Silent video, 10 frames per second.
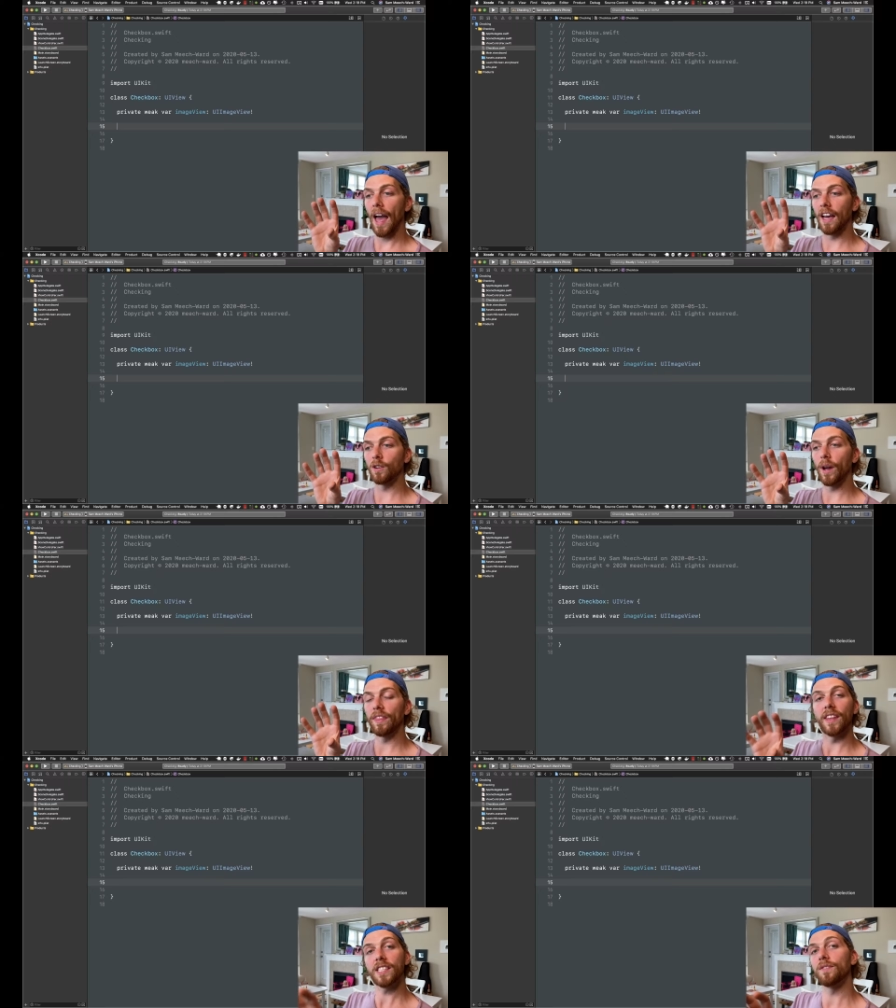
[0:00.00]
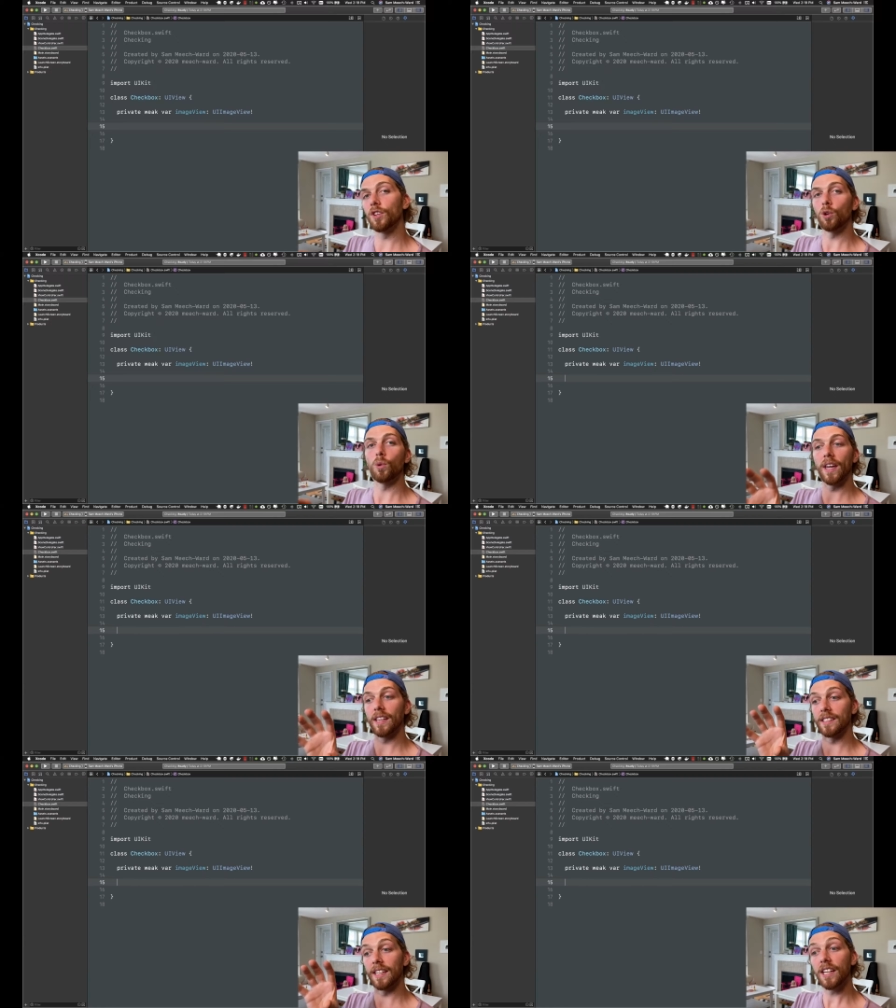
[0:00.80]
And when this view
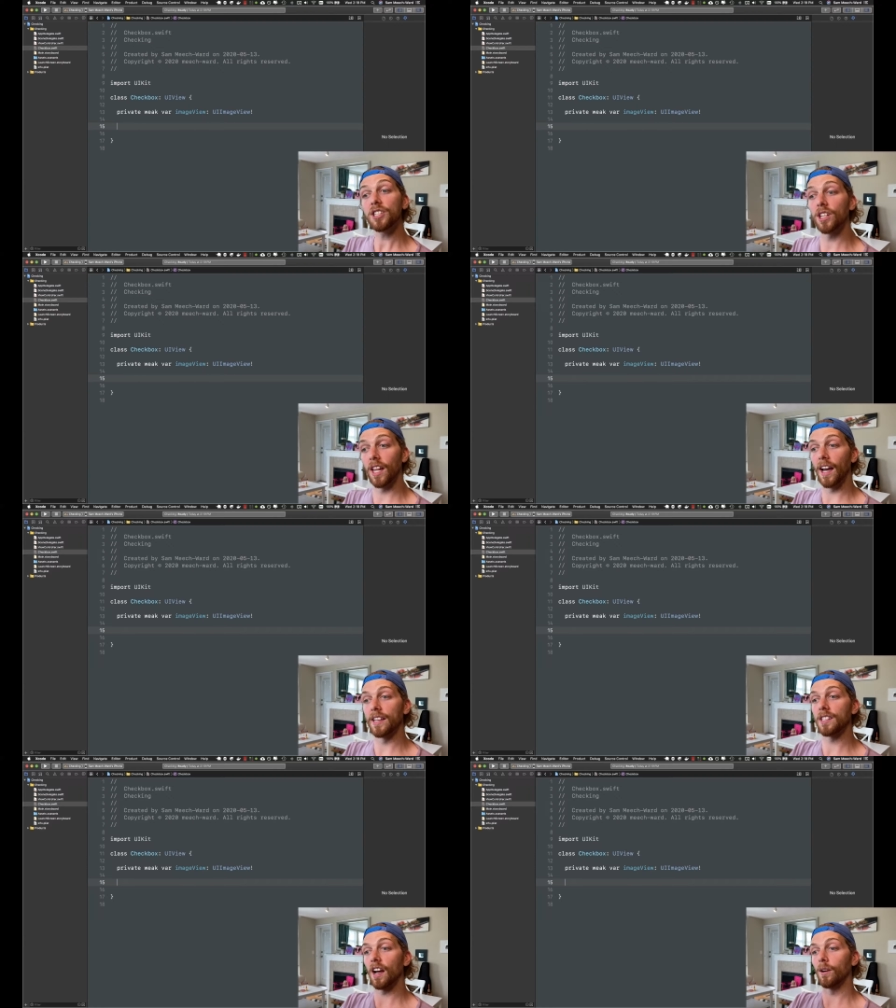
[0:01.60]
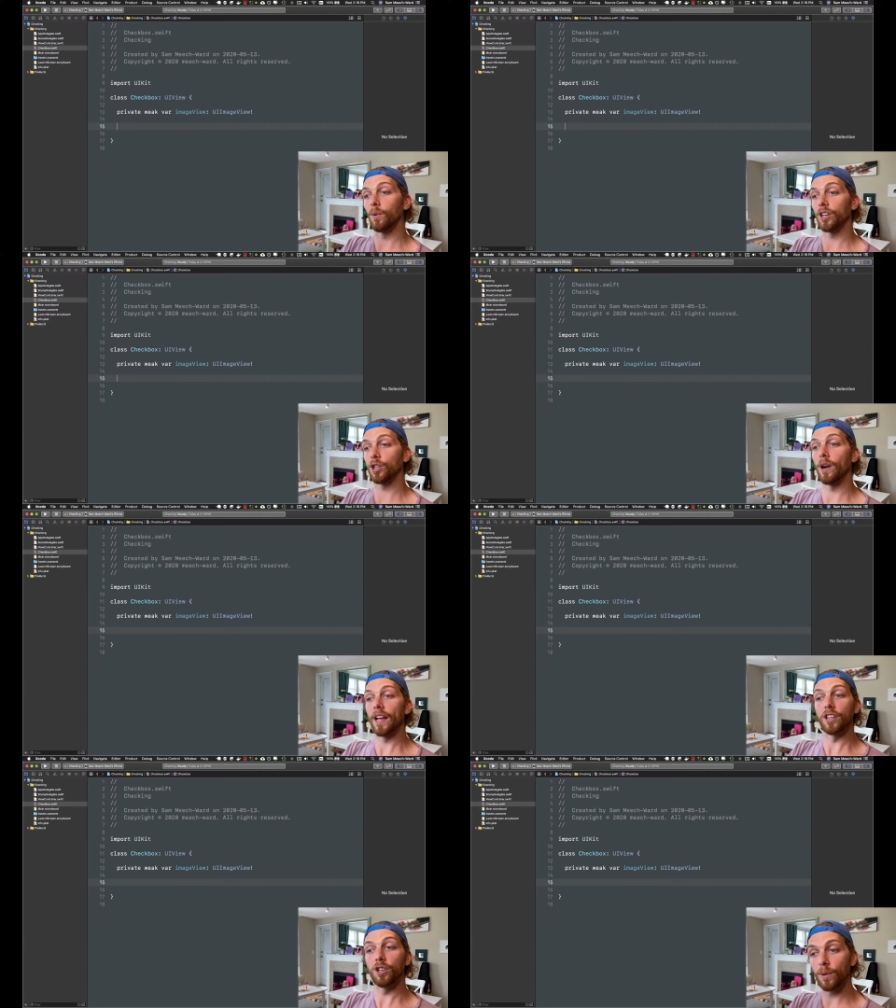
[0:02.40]
is initialized, I want to
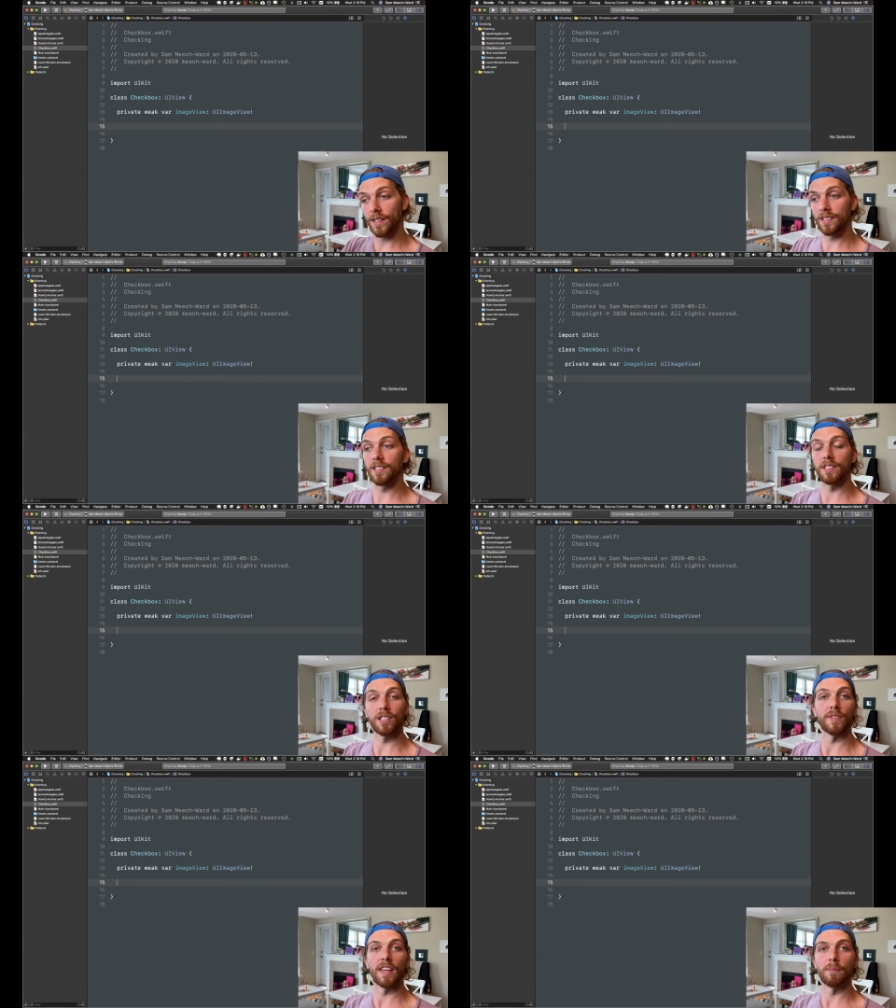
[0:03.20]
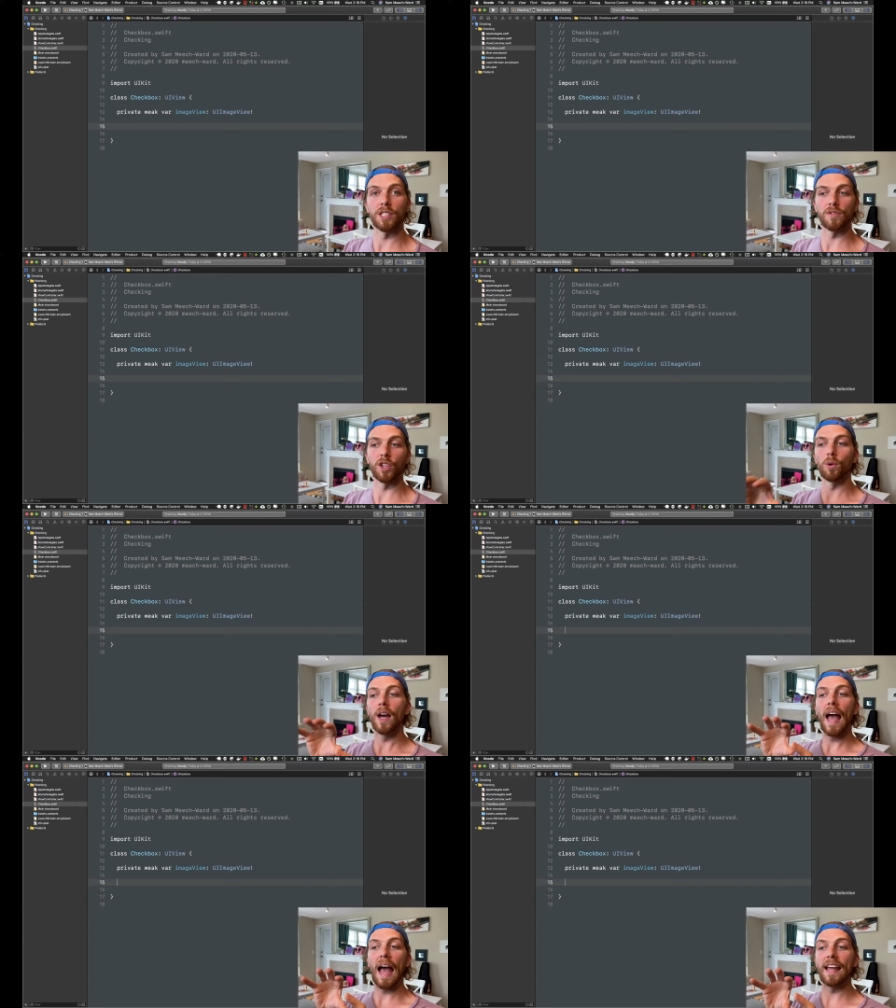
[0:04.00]
create a new instance of the image view
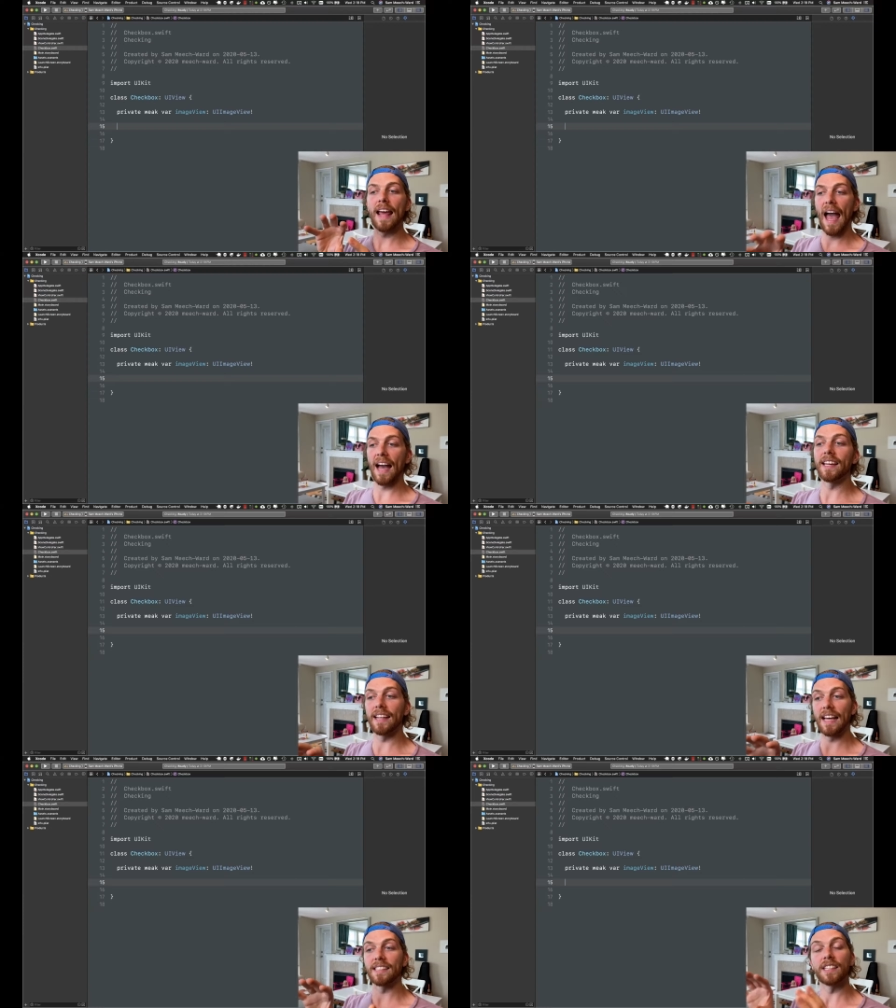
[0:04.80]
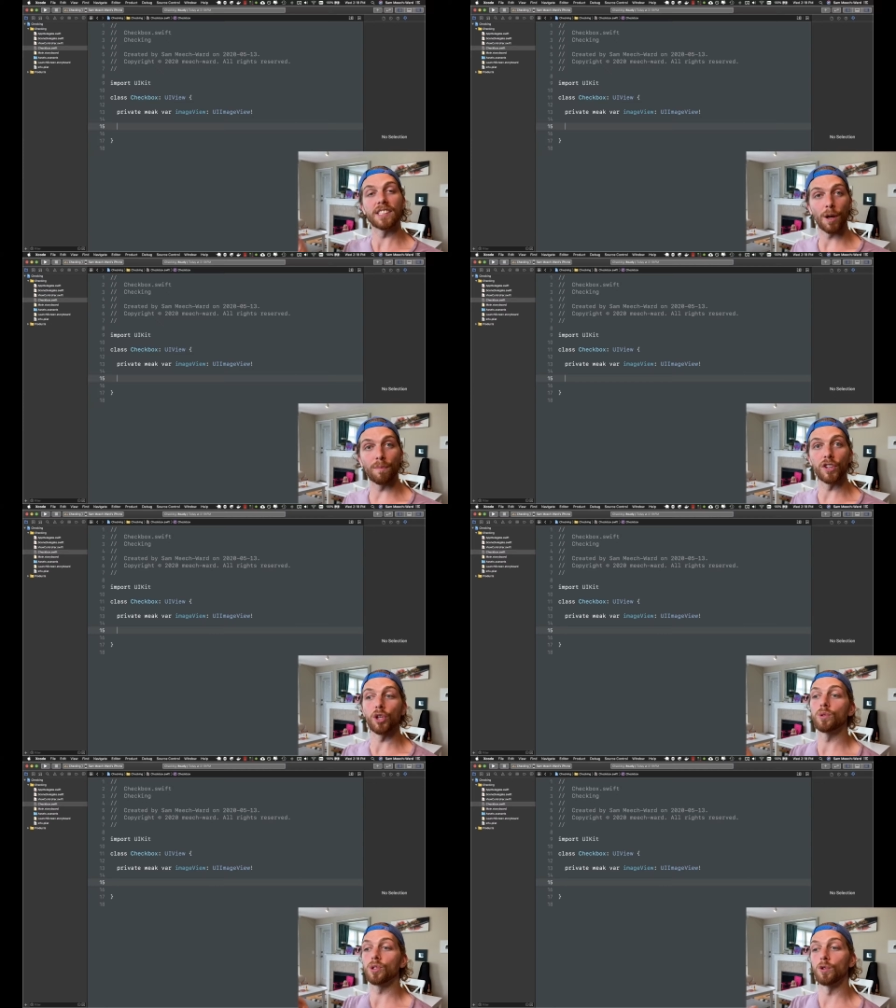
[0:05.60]
and add it as a
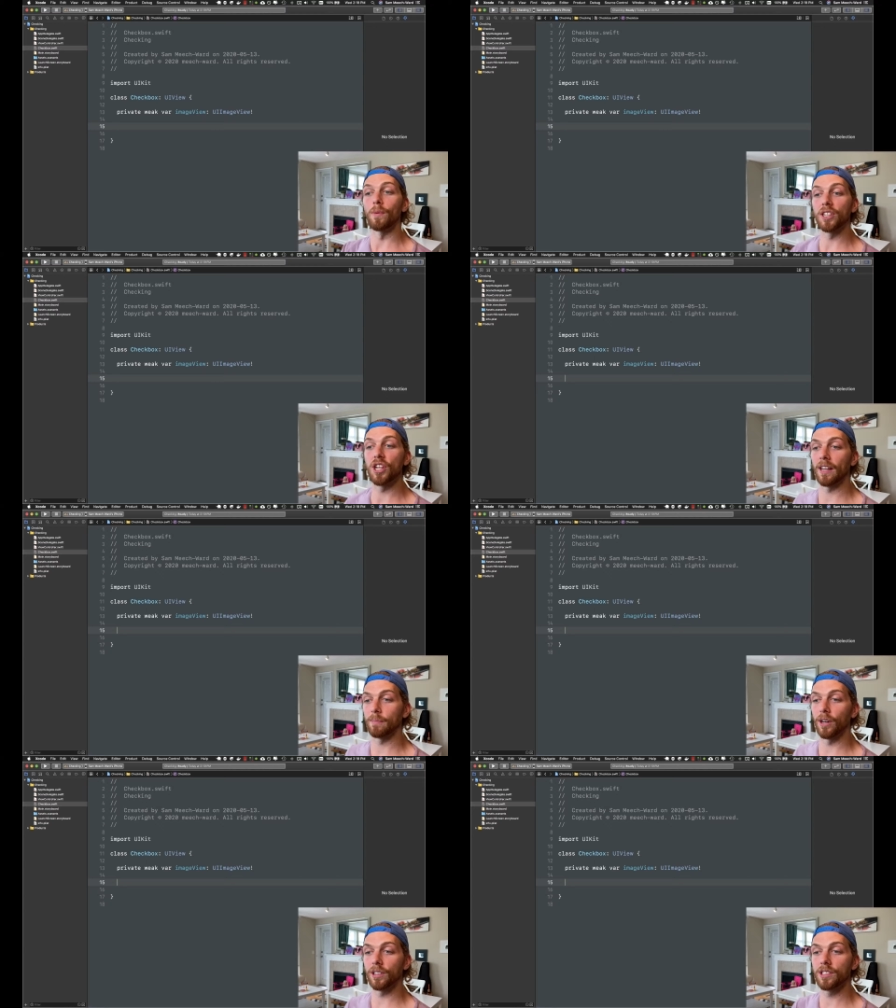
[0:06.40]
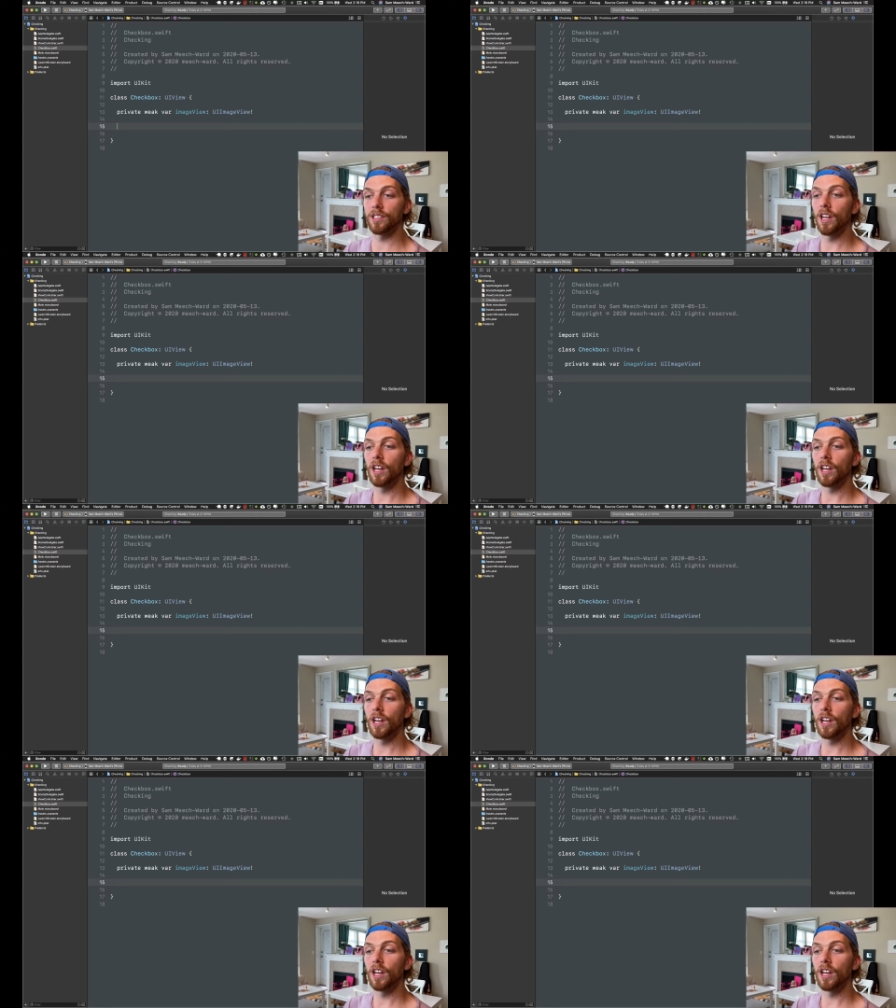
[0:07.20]
subview to my checkbox.